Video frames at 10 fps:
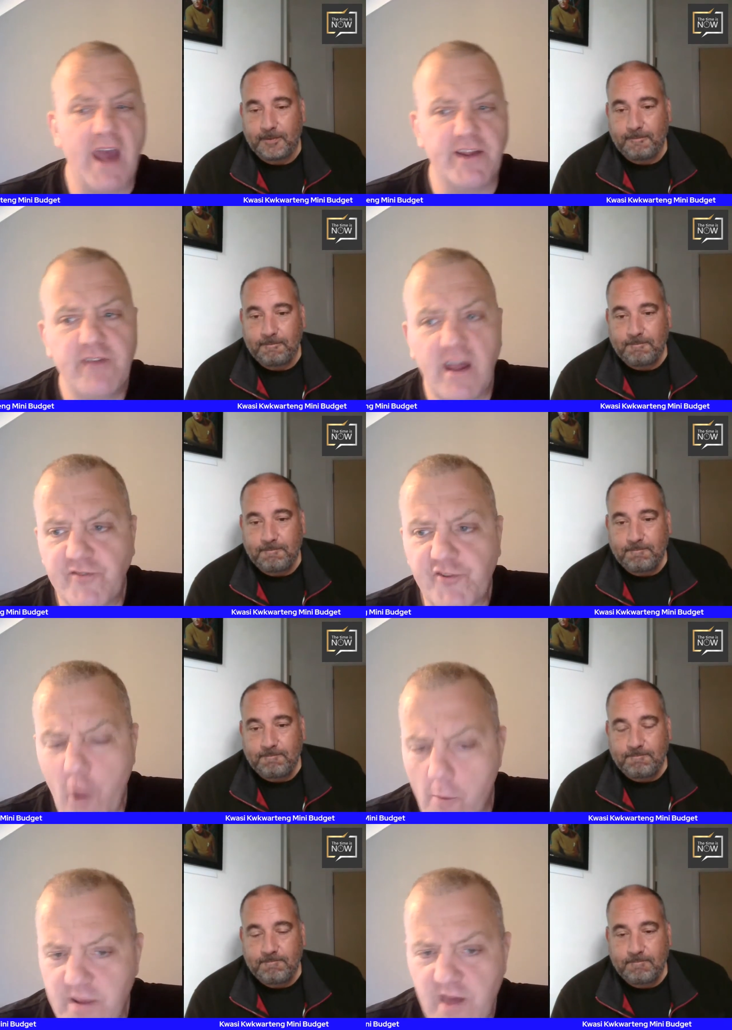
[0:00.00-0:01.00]
Speaker 1: And and
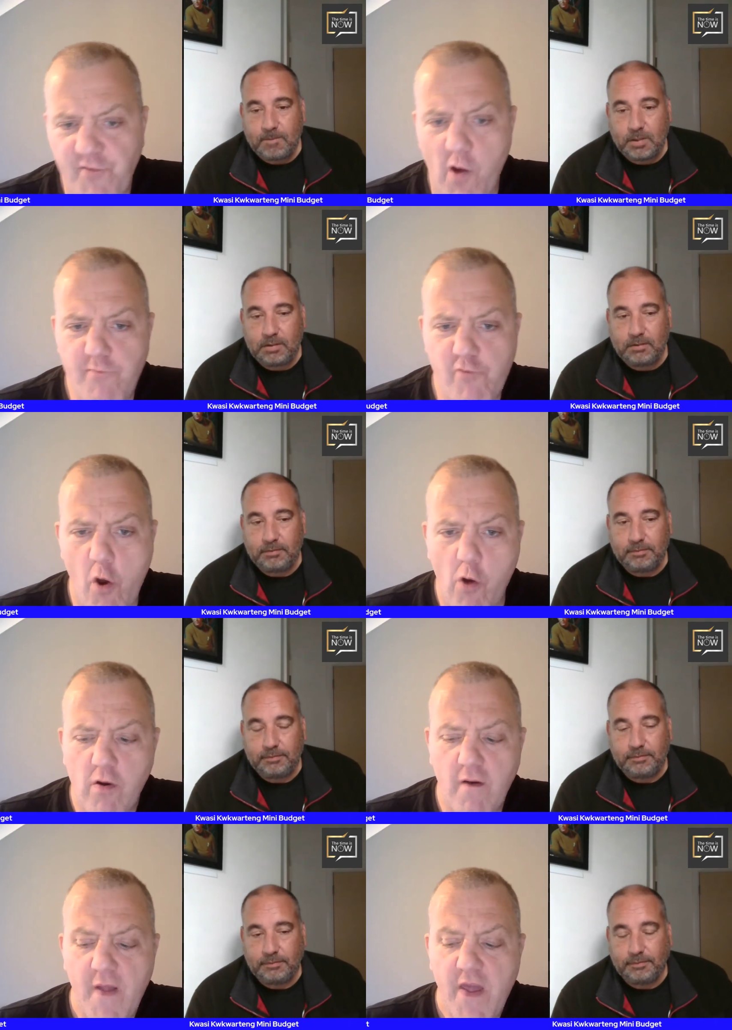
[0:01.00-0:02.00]
stop me if I'm
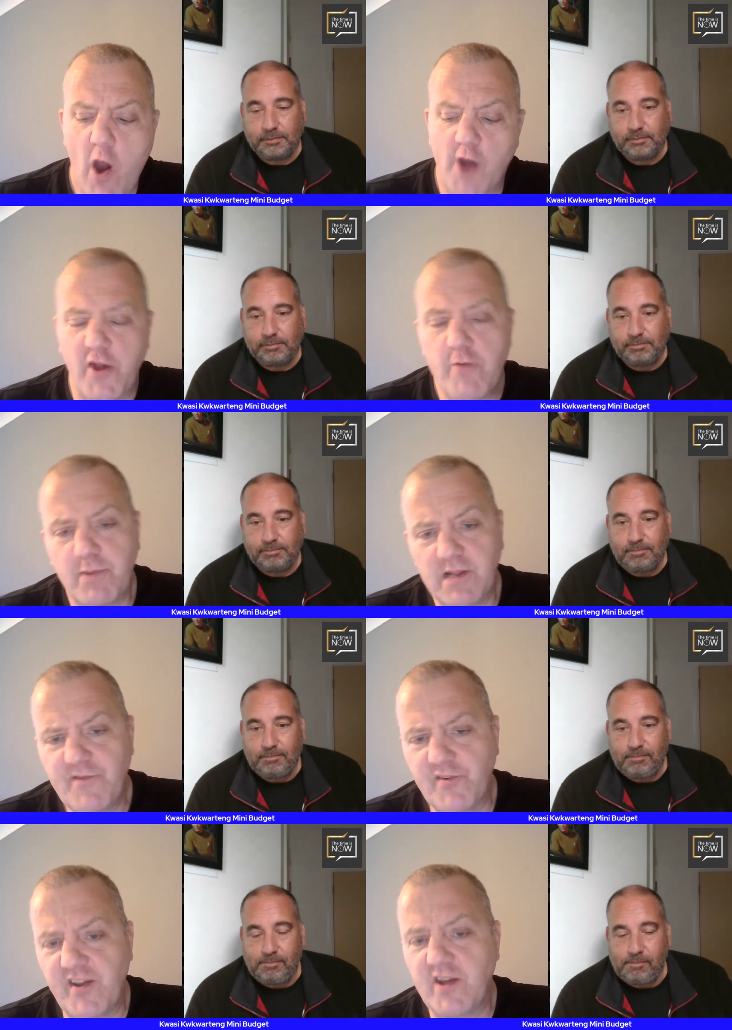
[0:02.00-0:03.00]
wrong. I don't
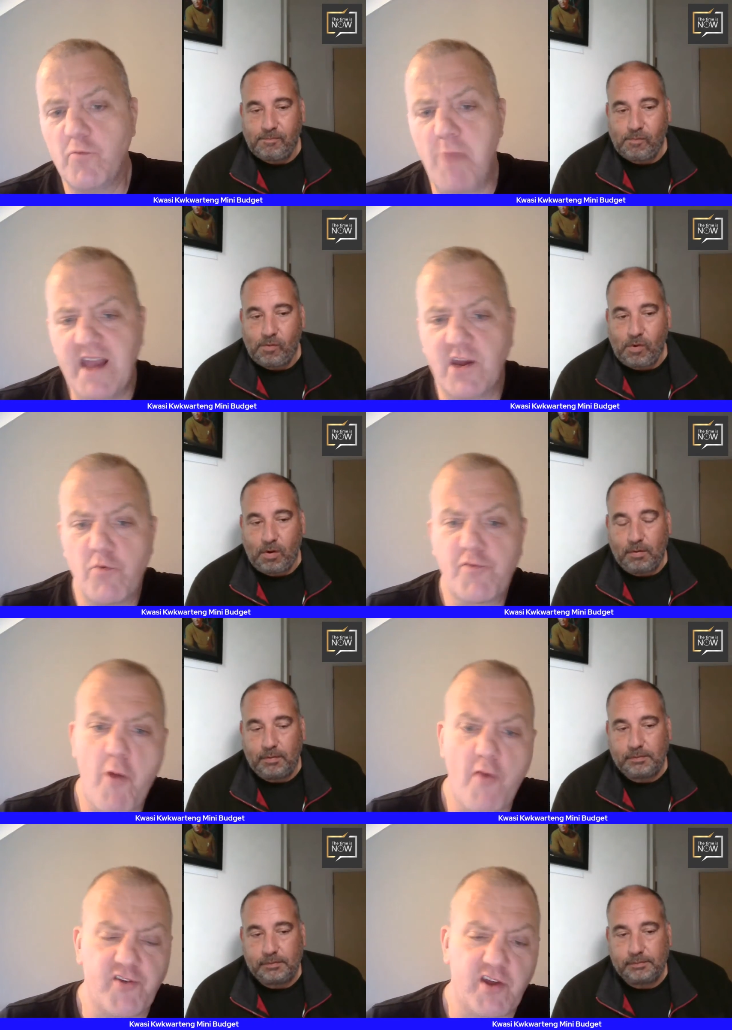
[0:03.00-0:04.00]
believe a single banker was
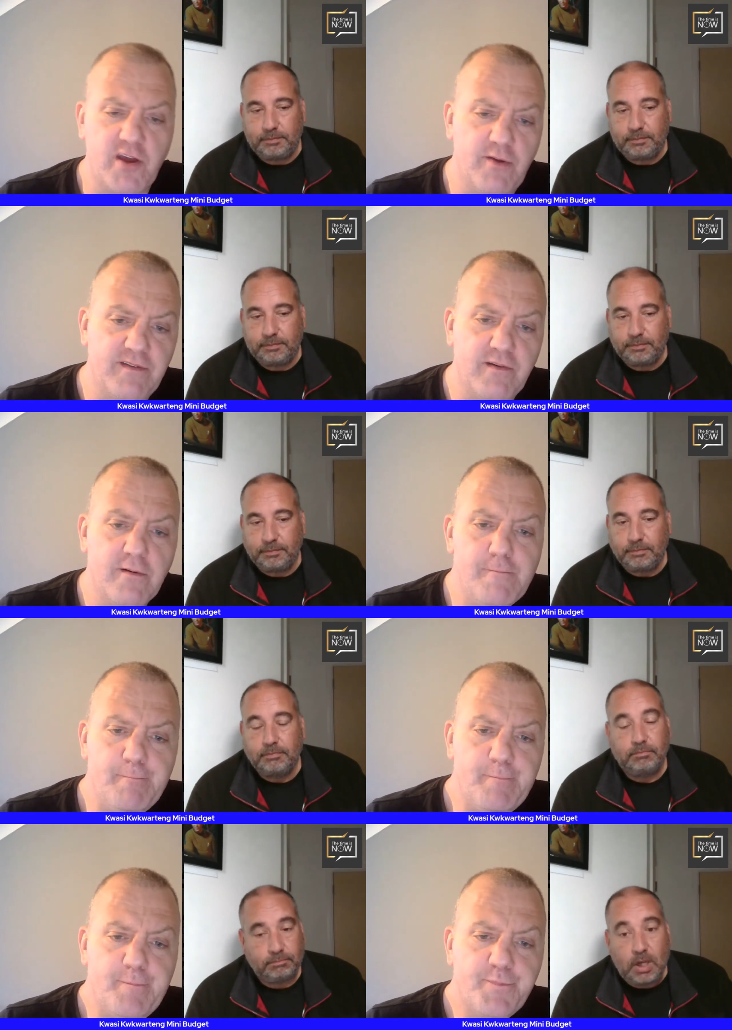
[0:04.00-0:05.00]
prosecuted.
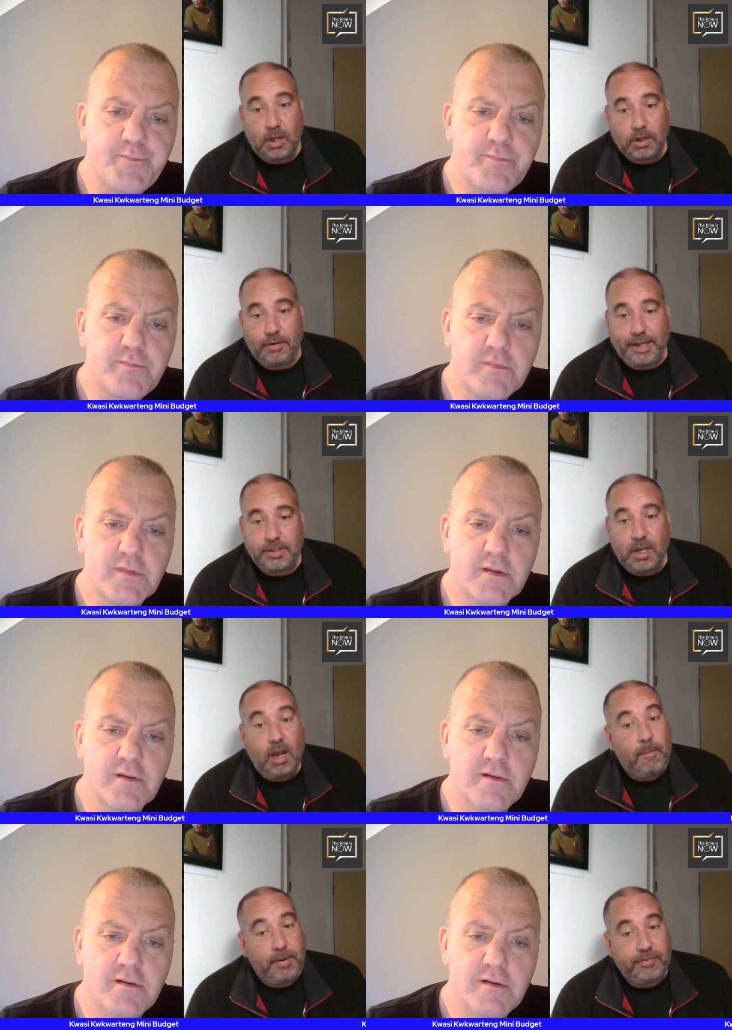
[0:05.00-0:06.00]
Speaker 2: Correct.
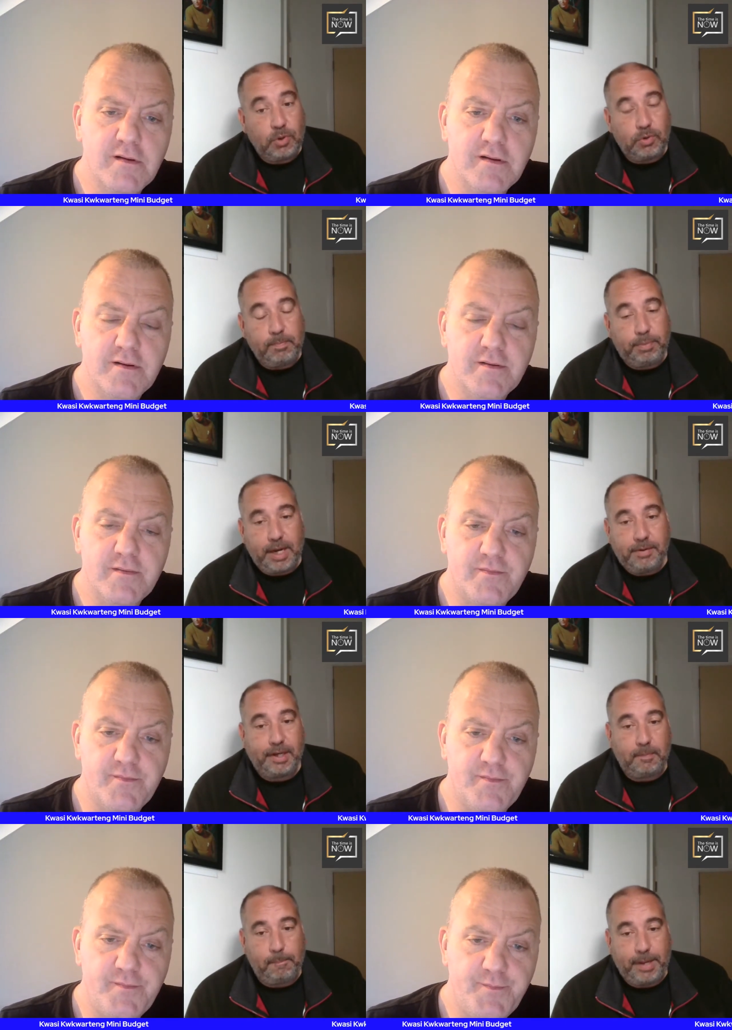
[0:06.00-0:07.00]
But if Gordon Brown
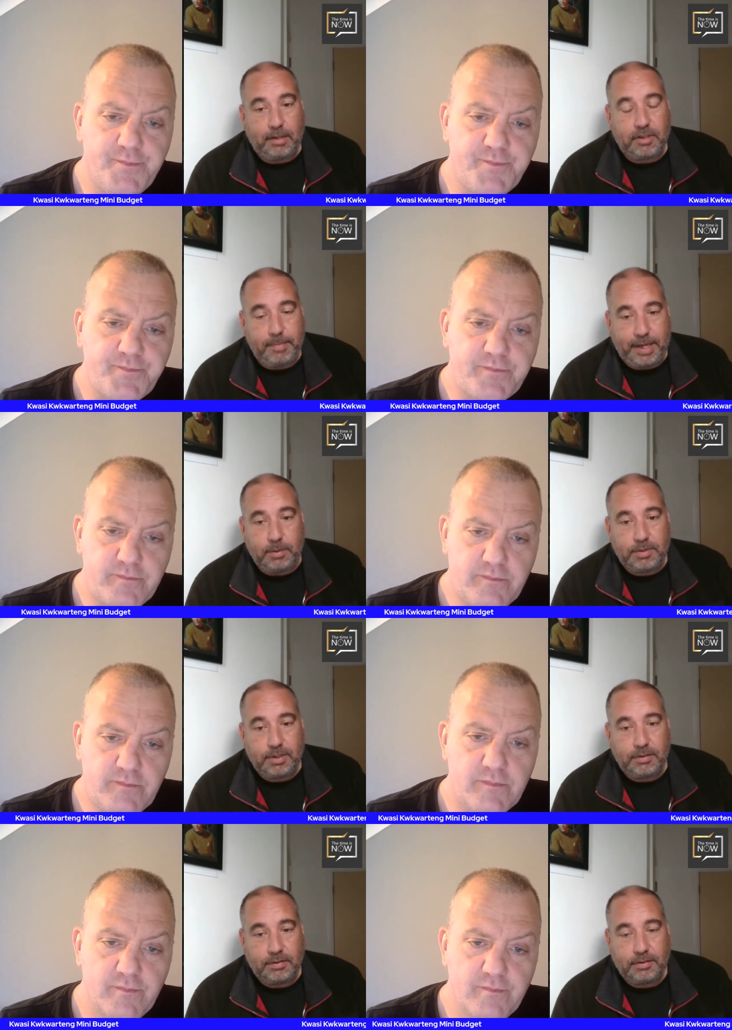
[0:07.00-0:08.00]
hadn't bailed them out,
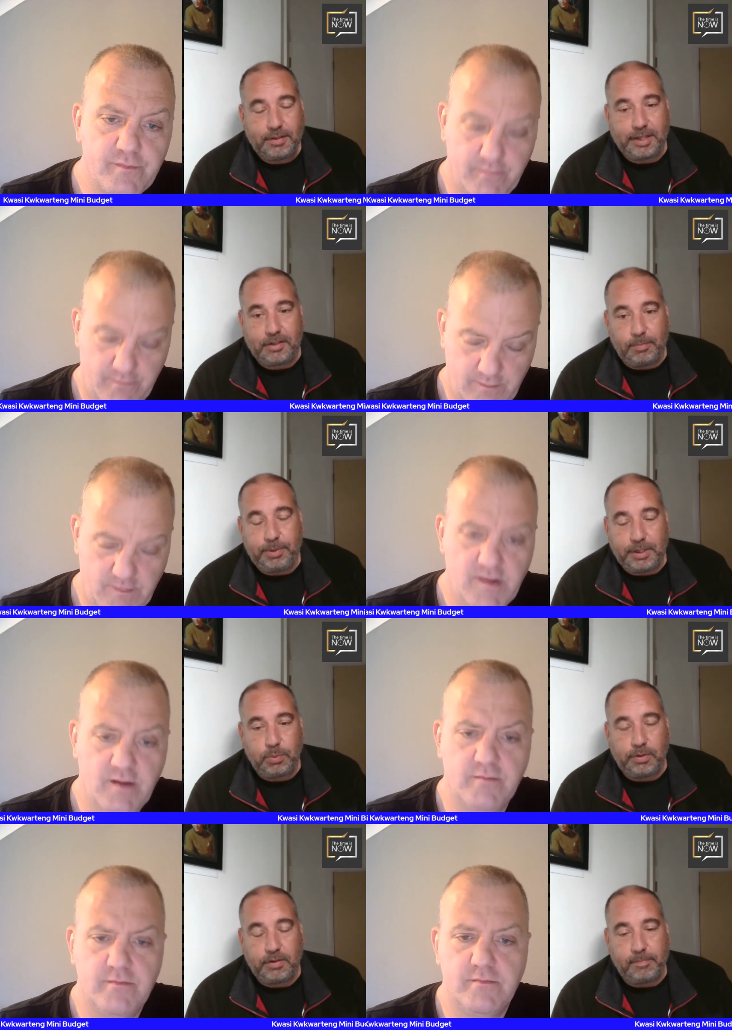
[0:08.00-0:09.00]
their
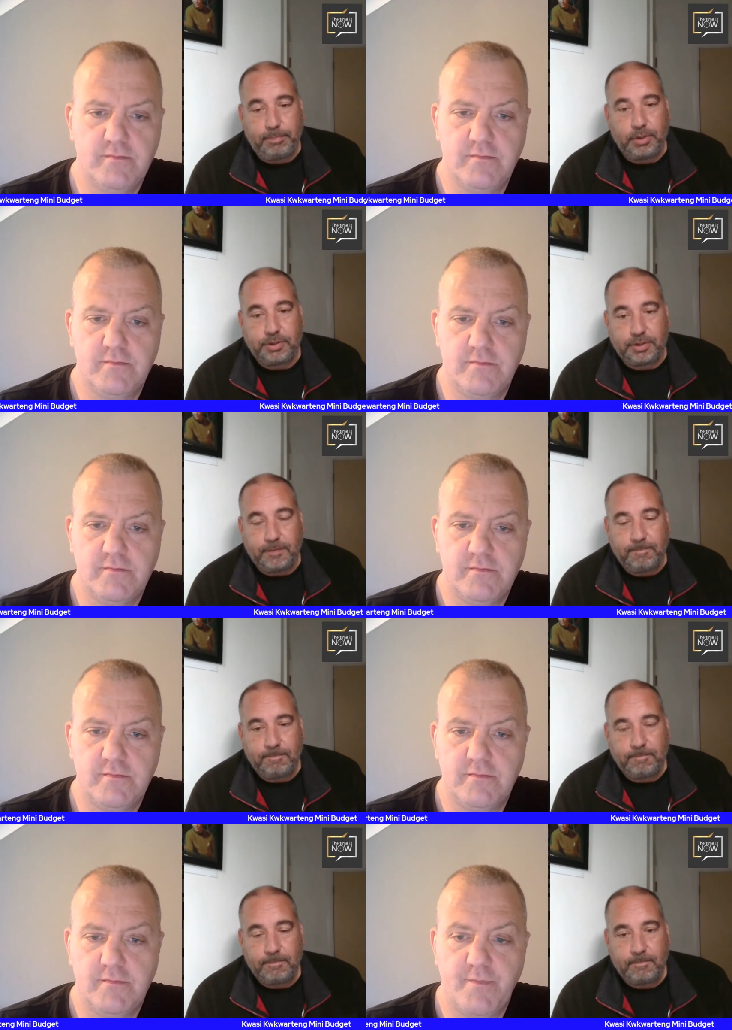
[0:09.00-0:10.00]
companies would have gone
Speaker 1: bust
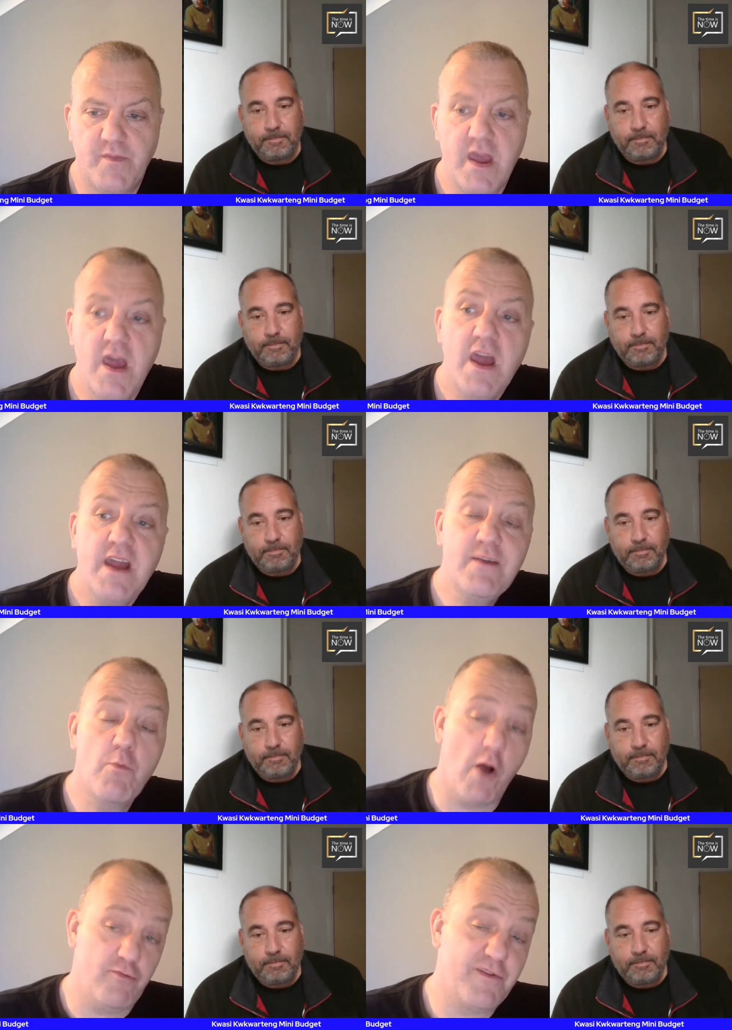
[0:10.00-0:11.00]

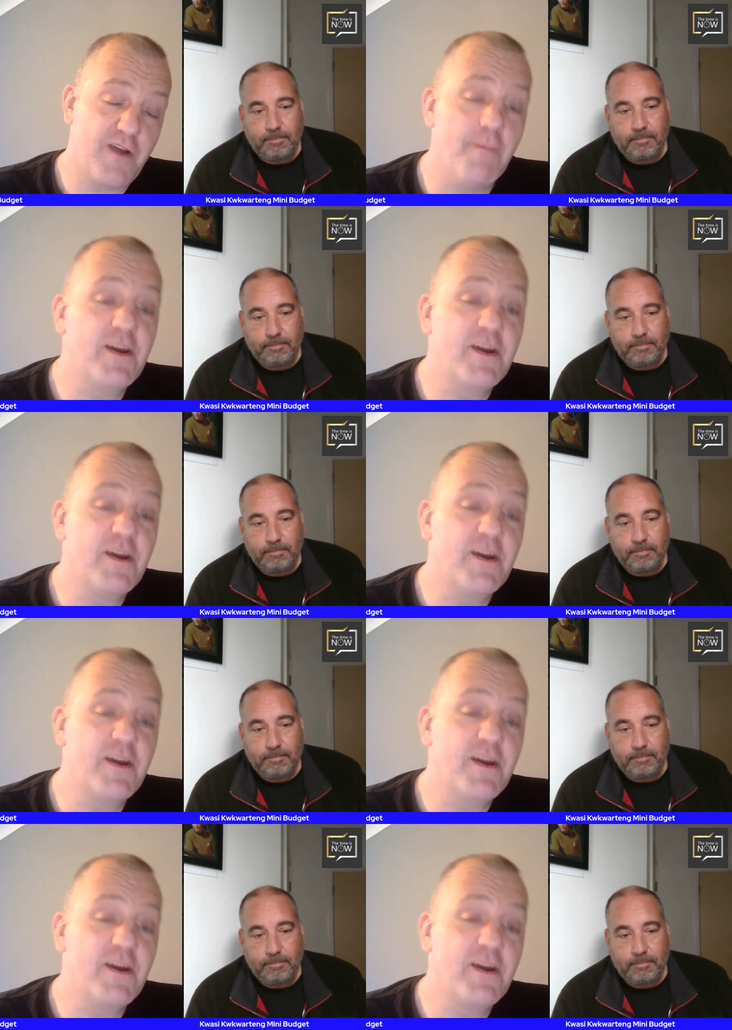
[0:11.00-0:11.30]
well, I